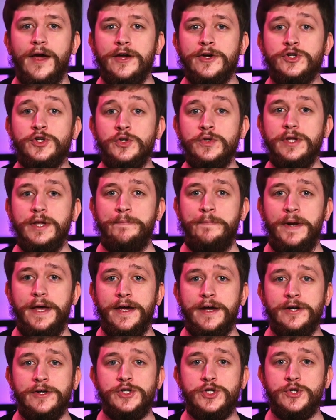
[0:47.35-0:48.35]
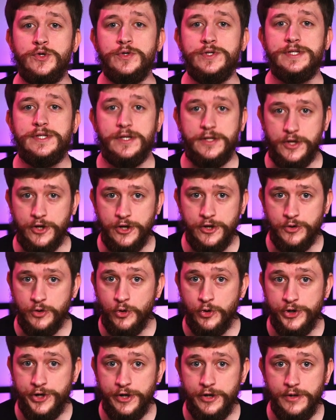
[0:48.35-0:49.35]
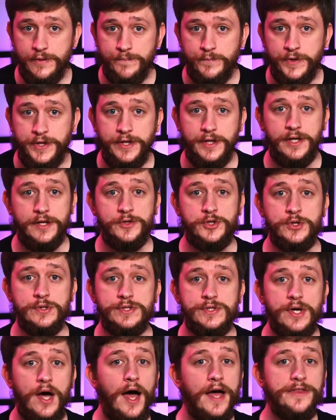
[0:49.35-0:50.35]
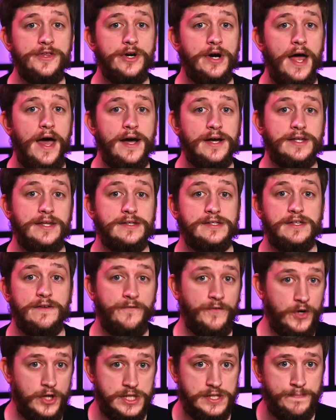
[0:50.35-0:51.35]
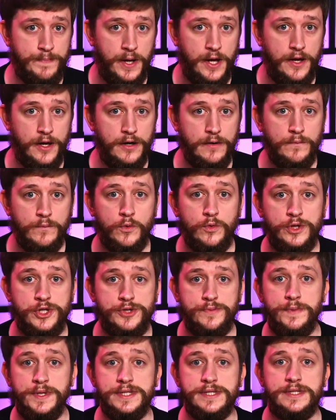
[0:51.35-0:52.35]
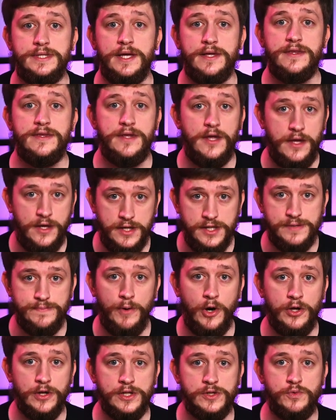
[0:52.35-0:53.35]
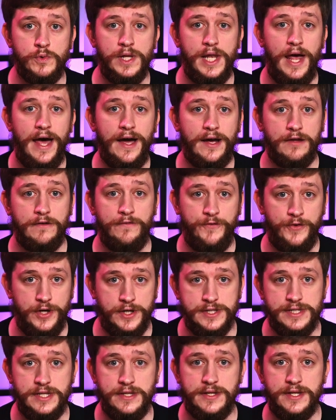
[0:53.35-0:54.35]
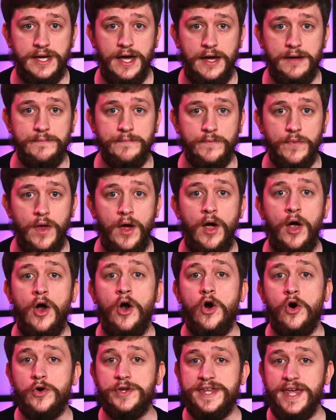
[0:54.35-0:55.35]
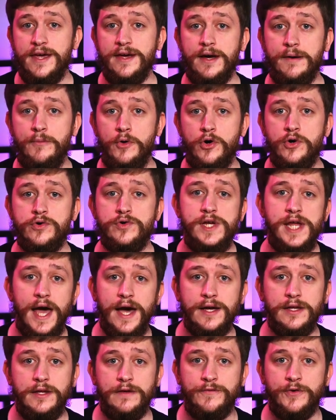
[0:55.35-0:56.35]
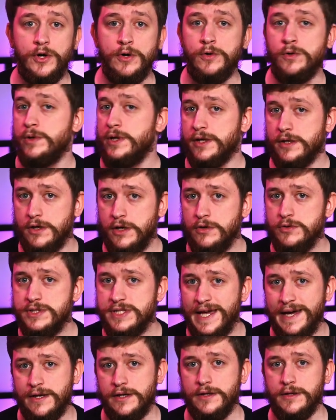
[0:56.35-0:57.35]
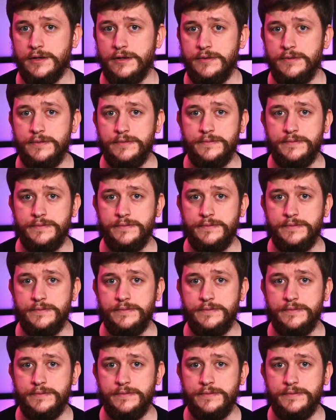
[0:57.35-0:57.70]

Should the player choose the turn order, he can choose to either act as the first player, which means that his models will act first in the game, or take a more reactive role and go second.